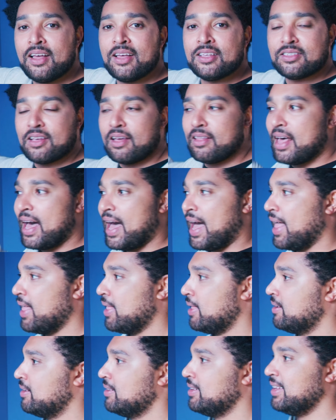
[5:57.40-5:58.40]
so that
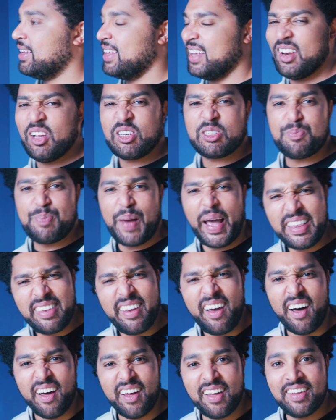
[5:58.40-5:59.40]
it looks
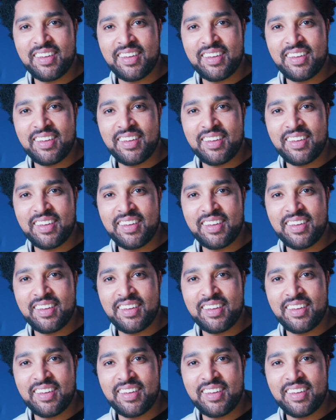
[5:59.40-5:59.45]
better.